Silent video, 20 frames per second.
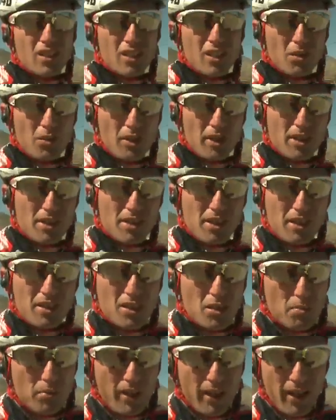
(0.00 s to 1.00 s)
You know, we're going to stick
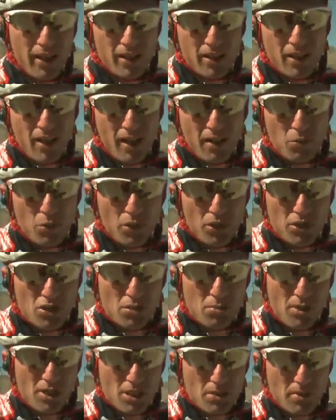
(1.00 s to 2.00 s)
to the plan and not worry
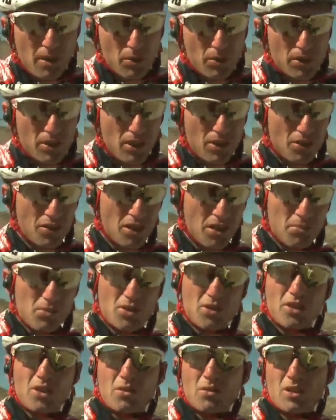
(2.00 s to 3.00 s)
too much about what the other
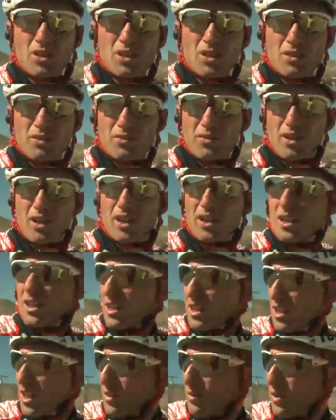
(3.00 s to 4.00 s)
teams are doing. And if, uh,
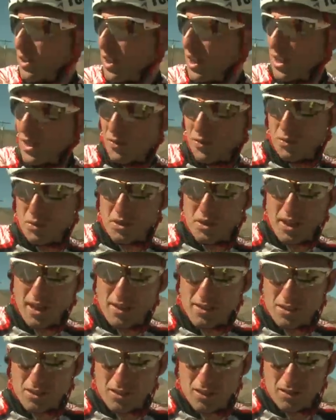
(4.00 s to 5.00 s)
if in the end of
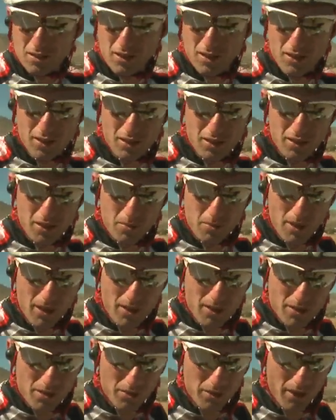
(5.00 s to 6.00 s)
3,030 uh,
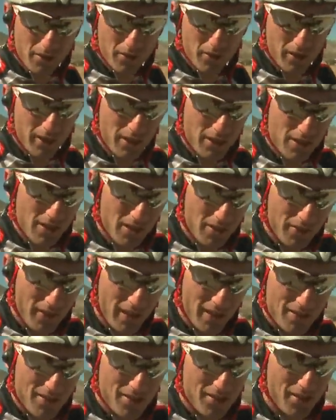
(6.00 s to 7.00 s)
miles or whatever it is, they're
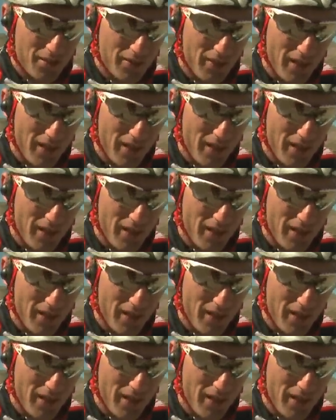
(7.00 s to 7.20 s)
faster, they're